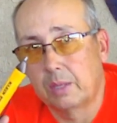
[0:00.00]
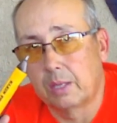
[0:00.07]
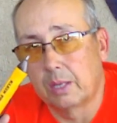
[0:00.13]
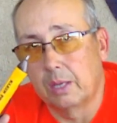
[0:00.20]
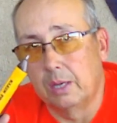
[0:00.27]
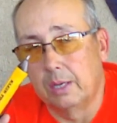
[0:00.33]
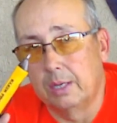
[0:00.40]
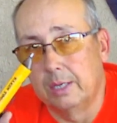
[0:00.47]

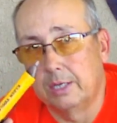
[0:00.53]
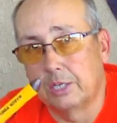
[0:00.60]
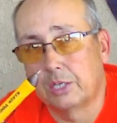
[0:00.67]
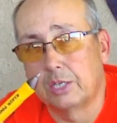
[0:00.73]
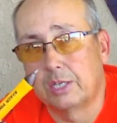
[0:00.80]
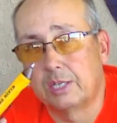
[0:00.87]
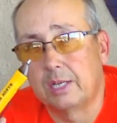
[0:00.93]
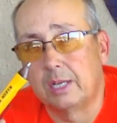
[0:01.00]
It's
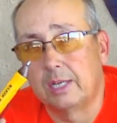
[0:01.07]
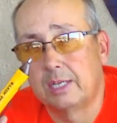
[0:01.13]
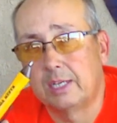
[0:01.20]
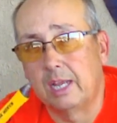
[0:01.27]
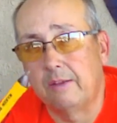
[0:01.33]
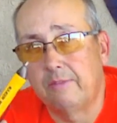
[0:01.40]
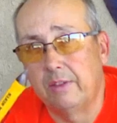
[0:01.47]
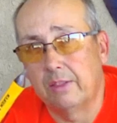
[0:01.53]
just a
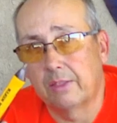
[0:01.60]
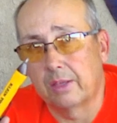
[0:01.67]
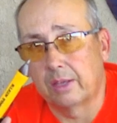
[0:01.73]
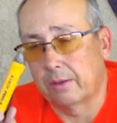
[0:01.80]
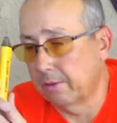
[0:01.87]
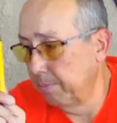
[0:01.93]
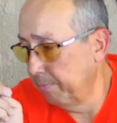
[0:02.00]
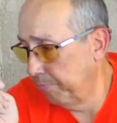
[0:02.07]
safety thing.
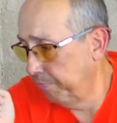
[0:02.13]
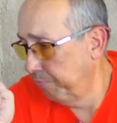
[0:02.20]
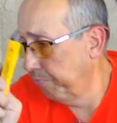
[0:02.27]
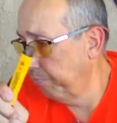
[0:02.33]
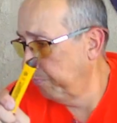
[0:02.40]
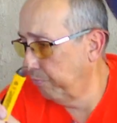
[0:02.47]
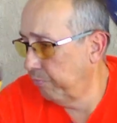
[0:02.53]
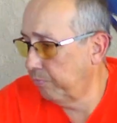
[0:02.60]

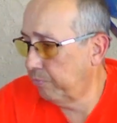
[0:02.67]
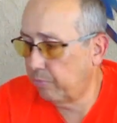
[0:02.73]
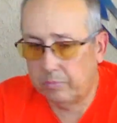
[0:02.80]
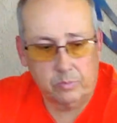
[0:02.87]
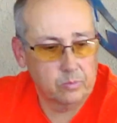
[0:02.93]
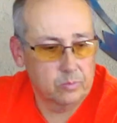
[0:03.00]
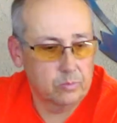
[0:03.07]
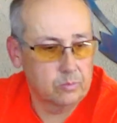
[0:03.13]

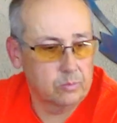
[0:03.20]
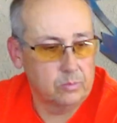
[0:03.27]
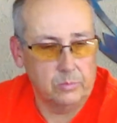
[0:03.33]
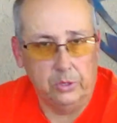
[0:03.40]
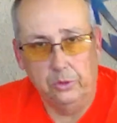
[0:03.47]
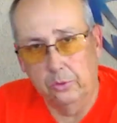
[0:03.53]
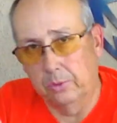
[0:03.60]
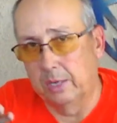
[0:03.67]

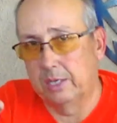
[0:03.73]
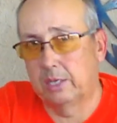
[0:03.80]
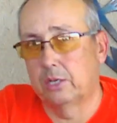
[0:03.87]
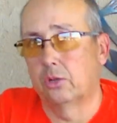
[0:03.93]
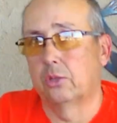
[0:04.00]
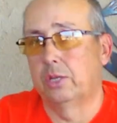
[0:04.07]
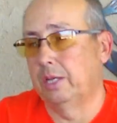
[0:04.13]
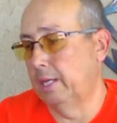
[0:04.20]
You don't
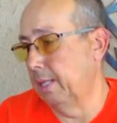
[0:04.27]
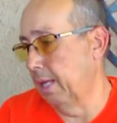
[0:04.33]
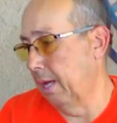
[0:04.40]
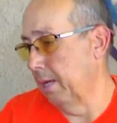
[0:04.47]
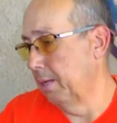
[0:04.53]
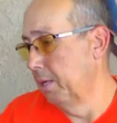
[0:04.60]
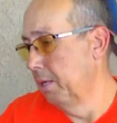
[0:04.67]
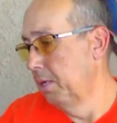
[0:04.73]
necessarily need that.
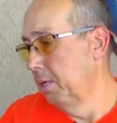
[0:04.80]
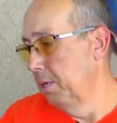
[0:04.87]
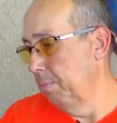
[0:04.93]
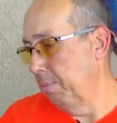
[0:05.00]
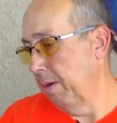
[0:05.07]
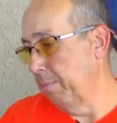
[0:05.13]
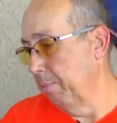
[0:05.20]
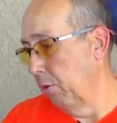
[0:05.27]

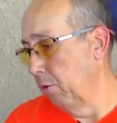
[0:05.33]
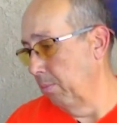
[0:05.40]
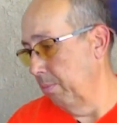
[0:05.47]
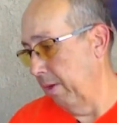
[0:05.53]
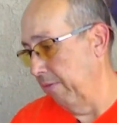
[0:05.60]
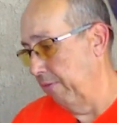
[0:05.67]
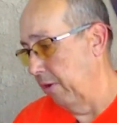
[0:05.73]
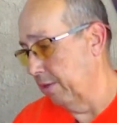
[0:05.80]
My
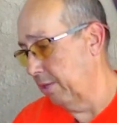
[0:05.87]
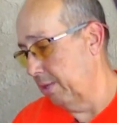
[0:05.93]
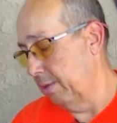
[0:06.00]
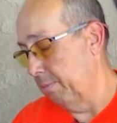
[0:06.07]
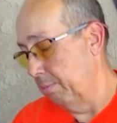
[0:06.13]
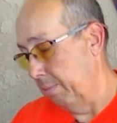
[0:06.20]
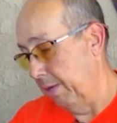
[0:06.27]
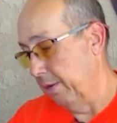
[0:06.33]

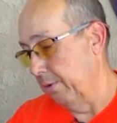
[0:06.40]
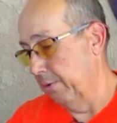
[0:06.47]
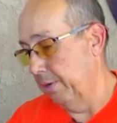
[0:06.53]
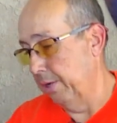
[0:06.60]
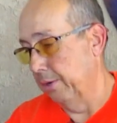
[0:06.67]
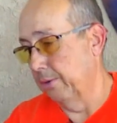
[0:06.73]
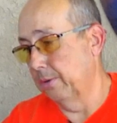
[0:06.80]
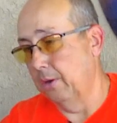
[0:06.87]
voltmeter
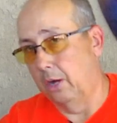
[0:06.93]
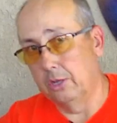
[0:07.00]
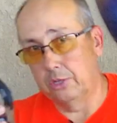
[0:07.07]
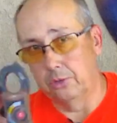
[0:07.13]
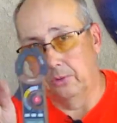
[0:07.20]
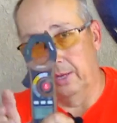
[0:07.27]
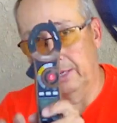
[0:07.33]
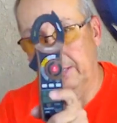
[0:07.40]
here
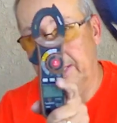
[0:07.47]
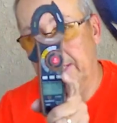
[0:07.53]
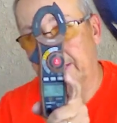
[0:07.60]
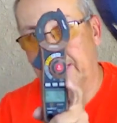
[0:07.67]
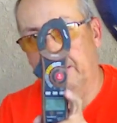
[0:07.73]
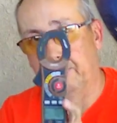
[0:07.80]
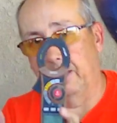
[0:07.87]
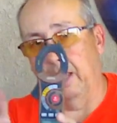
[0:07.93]
also has that
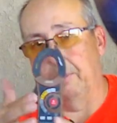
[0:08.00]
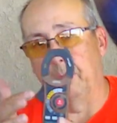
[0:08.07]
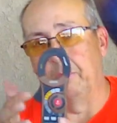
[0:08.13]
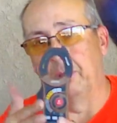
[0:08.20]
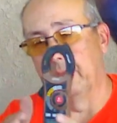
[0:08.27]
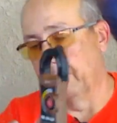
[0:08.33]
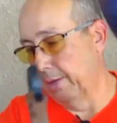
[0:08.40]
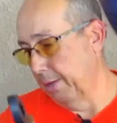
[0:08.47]
same
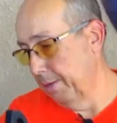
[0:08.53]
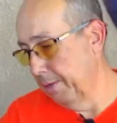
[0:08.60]
capability.